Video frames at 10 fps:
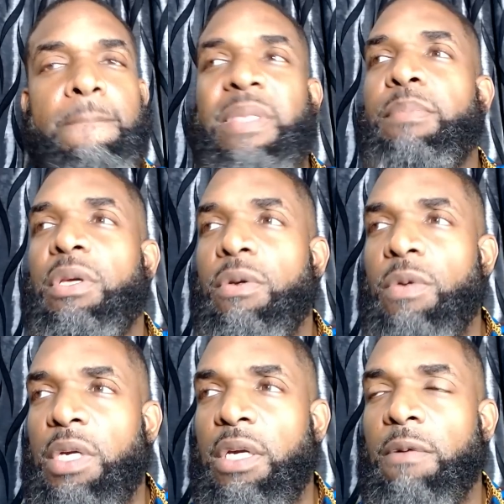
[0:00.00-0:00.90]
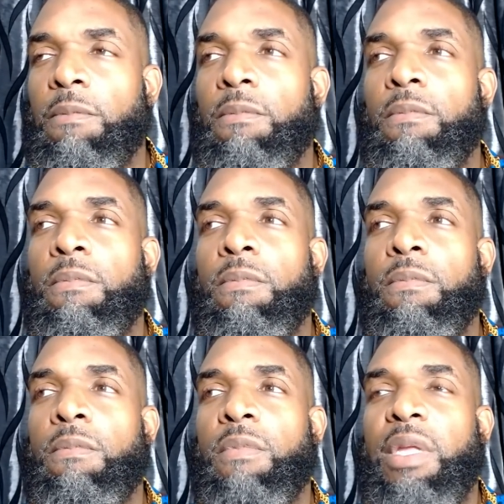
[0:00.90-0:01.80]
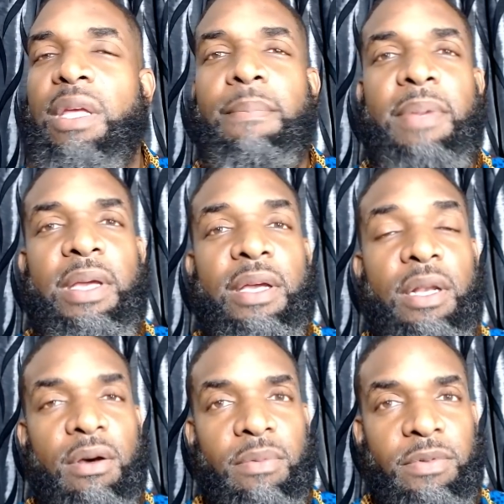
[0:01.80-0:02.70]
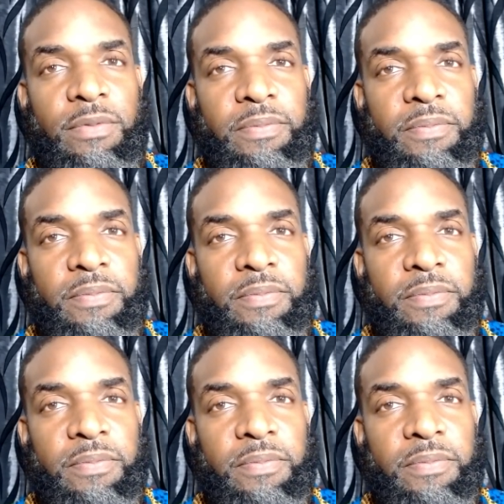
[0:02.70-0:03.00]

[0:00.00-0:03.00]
the beauty in being global.